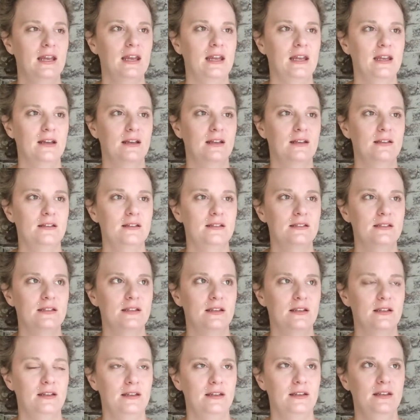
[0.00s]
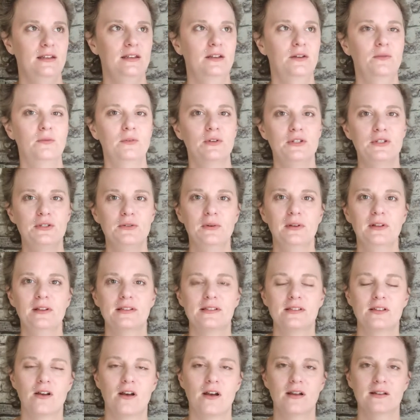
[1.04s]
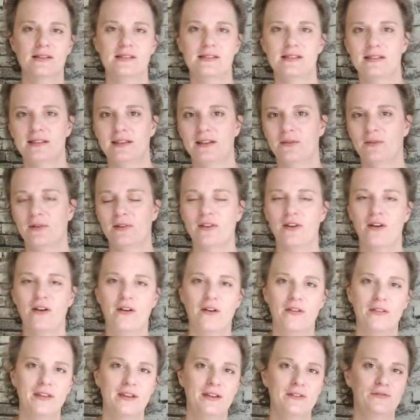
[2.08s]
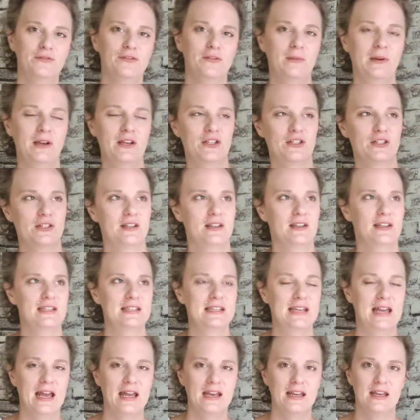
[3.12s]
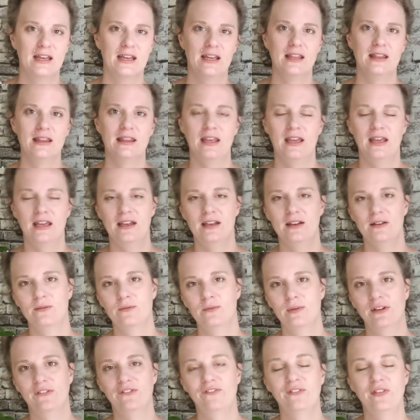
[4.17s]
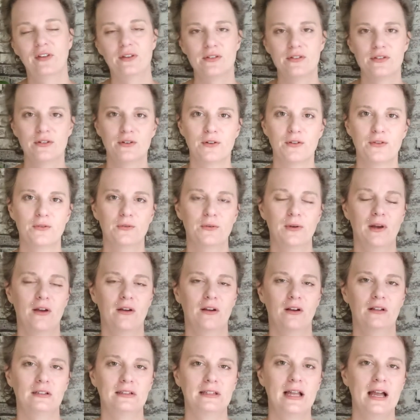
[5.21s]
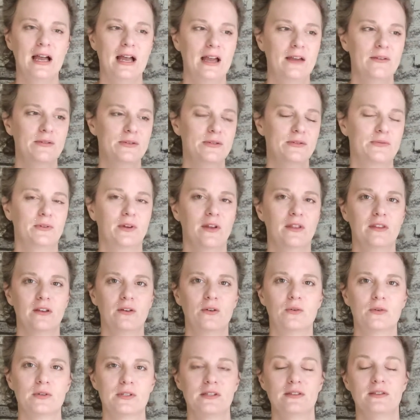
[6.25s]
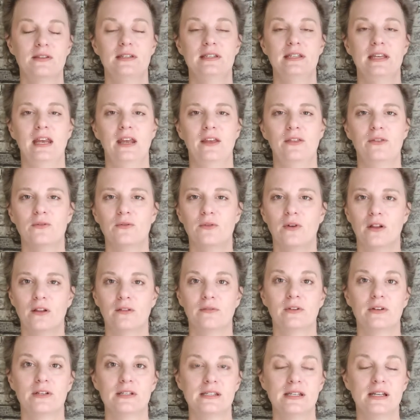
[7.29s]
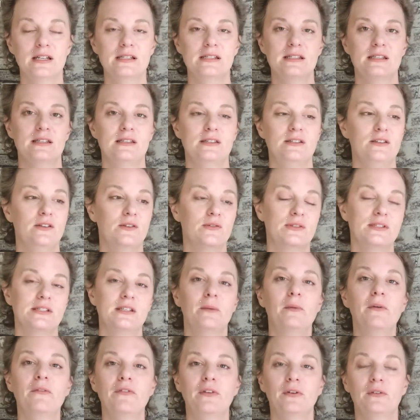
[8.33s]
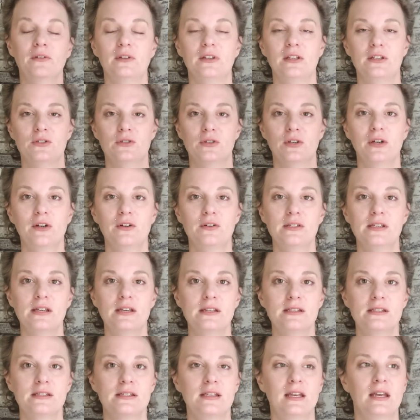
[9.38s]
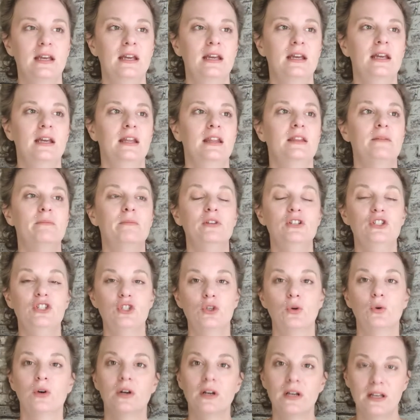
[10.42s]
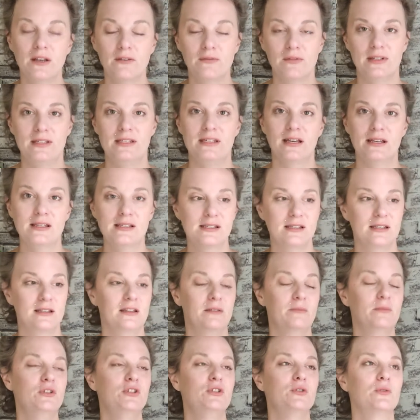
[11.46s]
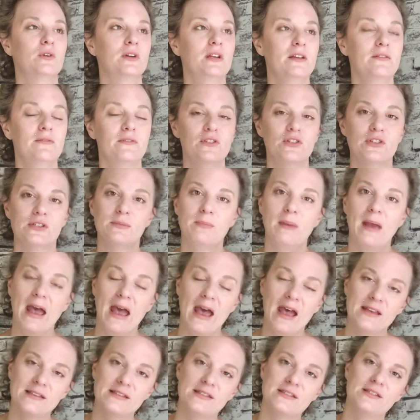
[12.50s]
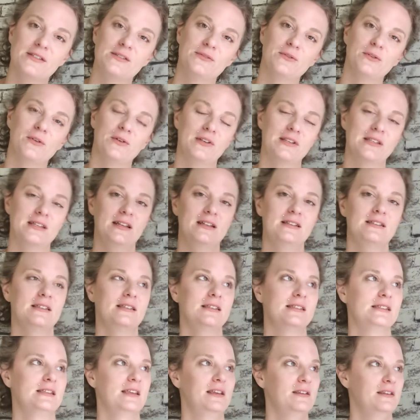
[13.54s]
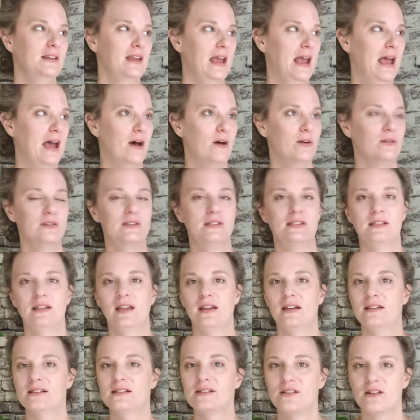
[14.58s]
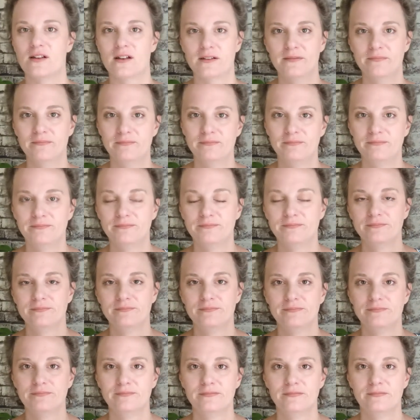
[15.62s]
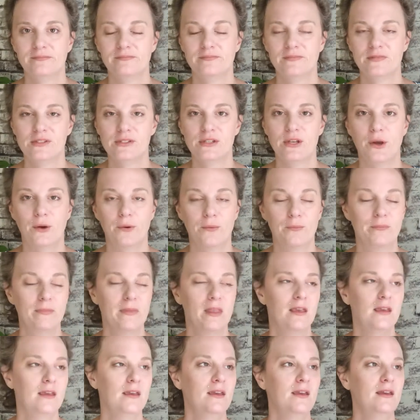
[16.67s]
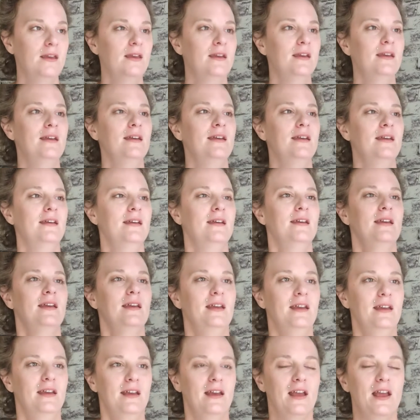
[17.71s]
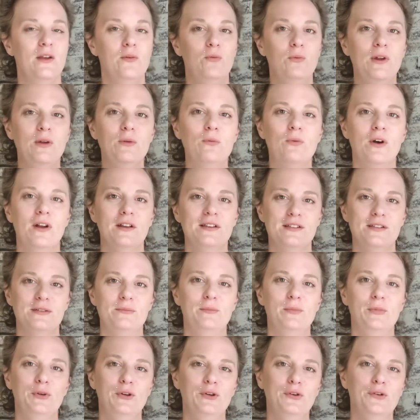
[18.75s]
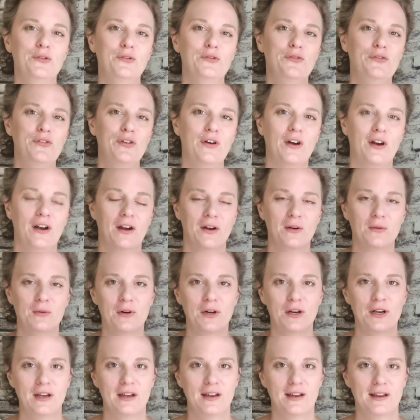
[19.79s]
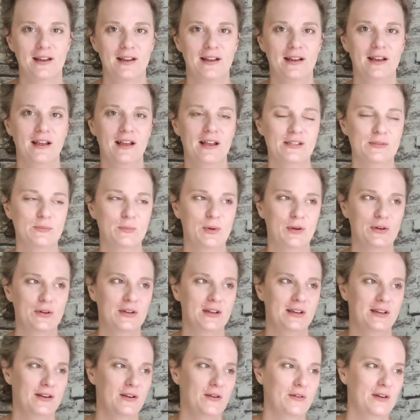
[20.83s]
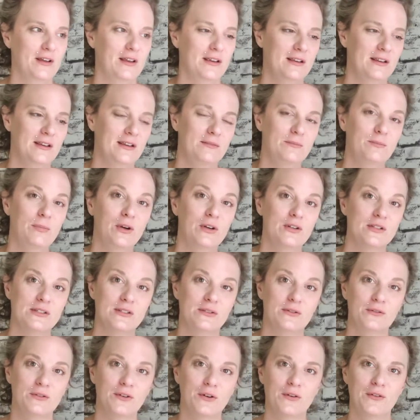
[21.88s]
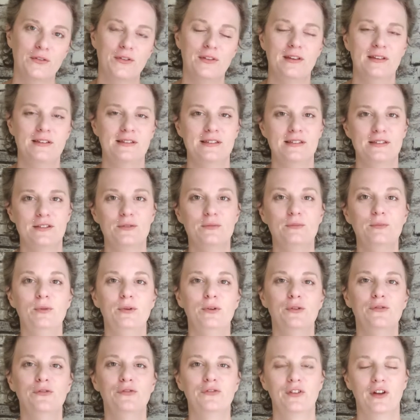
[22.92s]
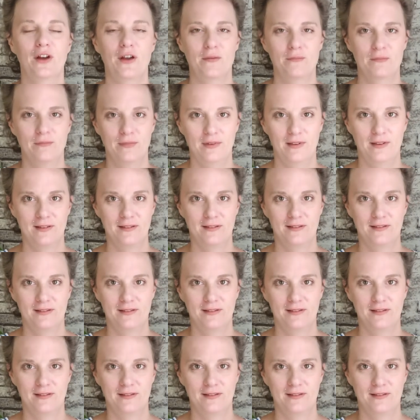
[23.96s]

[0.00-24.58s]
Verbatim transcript: And you know, we're doing this constantly with all the information and the data that we filter throughout our lives, throughout the course of the day, through all of our senses. You know, some of it really triggers us. The majority of it doesn't. The majority of it just passes through our senses and out and it's gone. So, and we want to move our work as per, you know, in personal growth is to move from